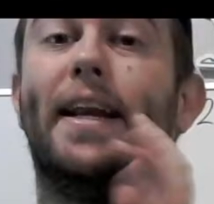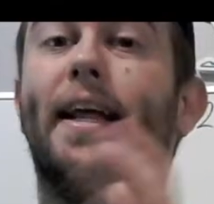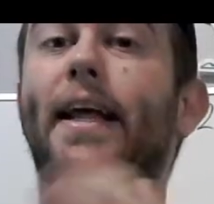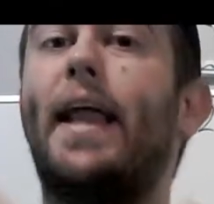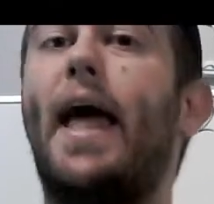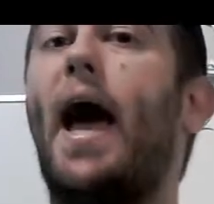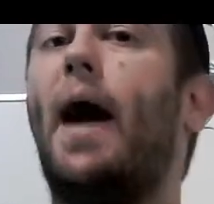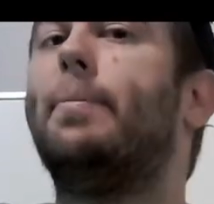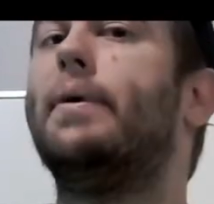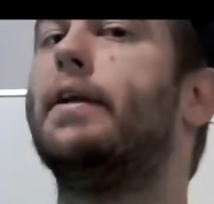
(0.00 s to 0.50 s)

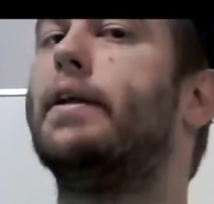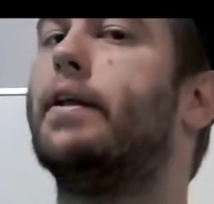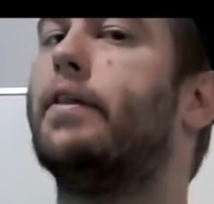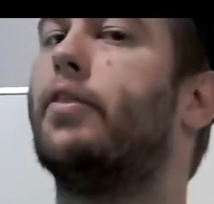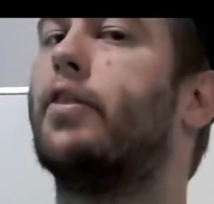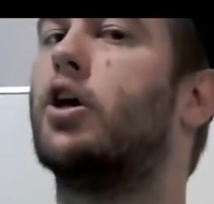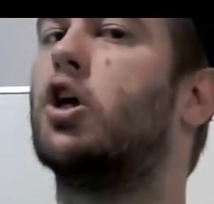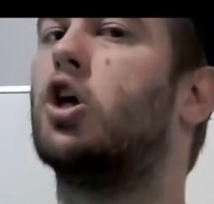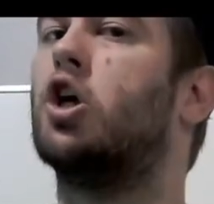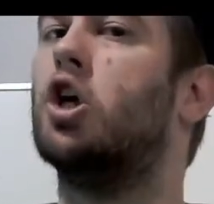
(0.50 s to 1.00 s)
happened in
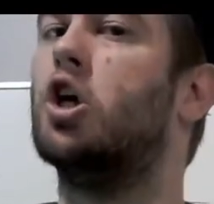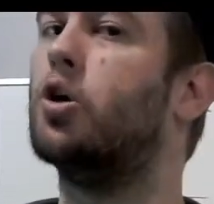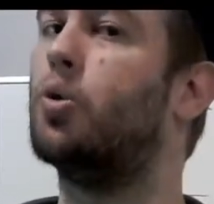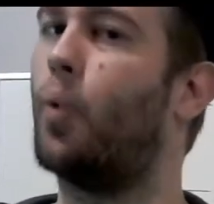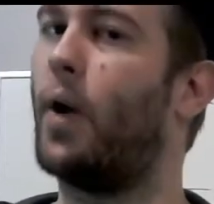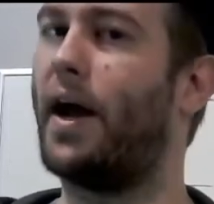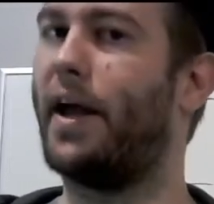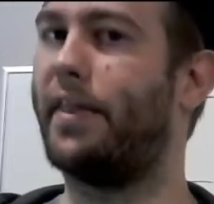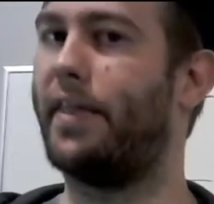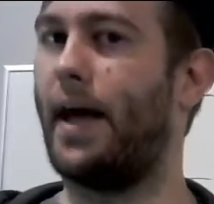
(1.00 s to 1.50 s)
the good
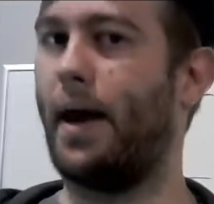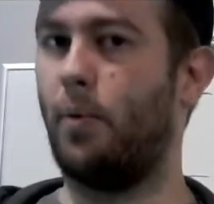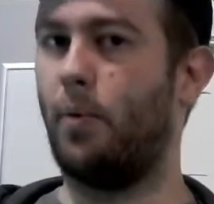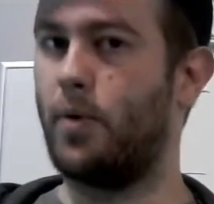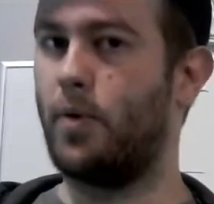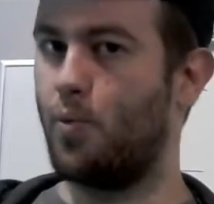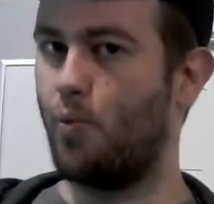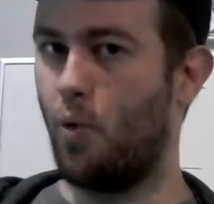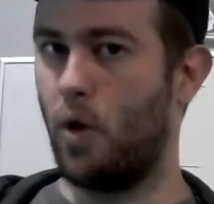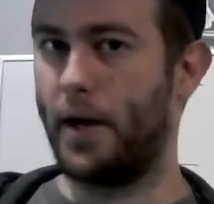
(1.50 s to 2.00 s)
way that
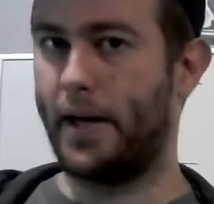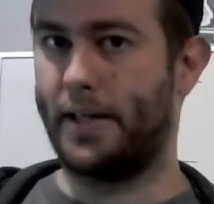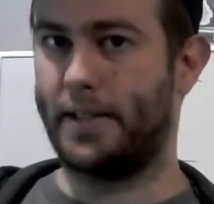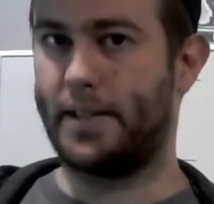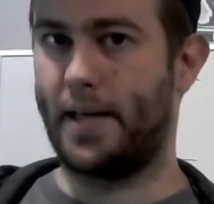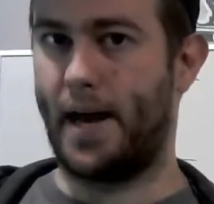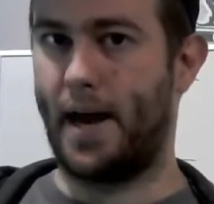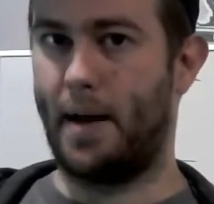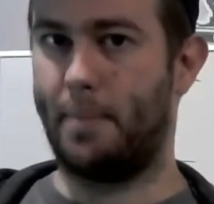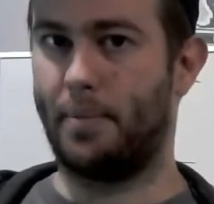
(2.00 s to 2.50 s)
we want it to
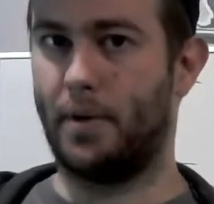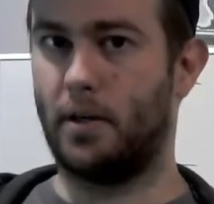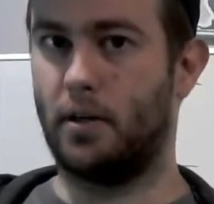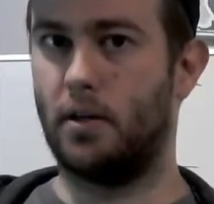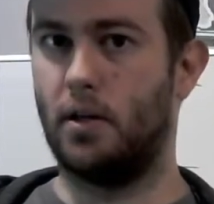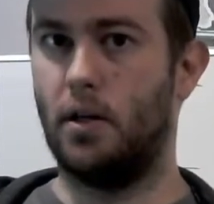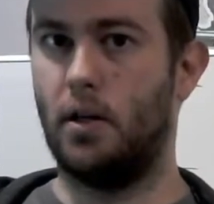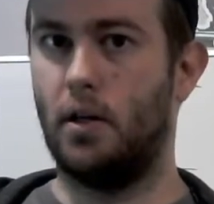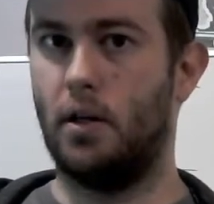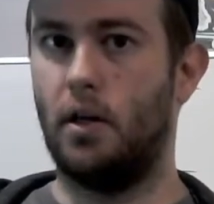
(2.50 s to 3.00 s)
happen.
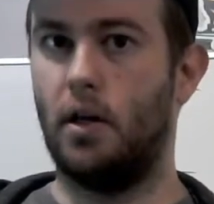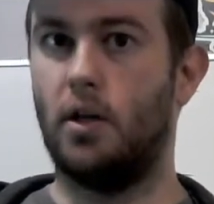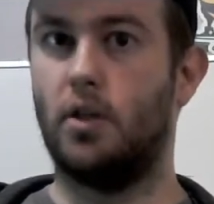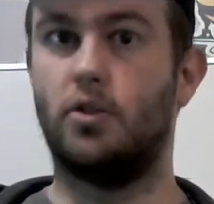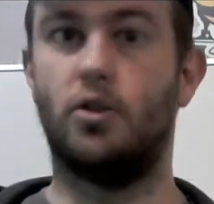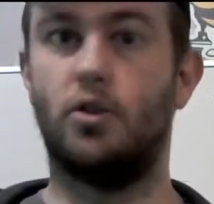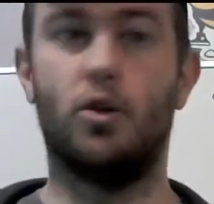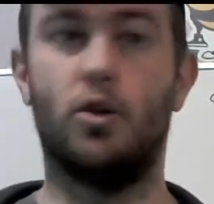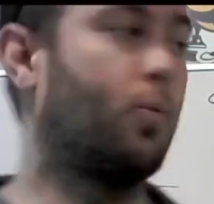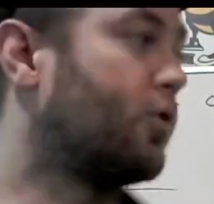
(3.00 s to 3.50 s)

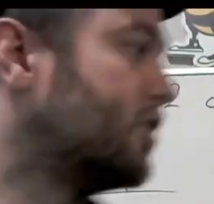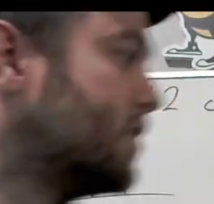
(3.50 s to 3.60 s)
So we're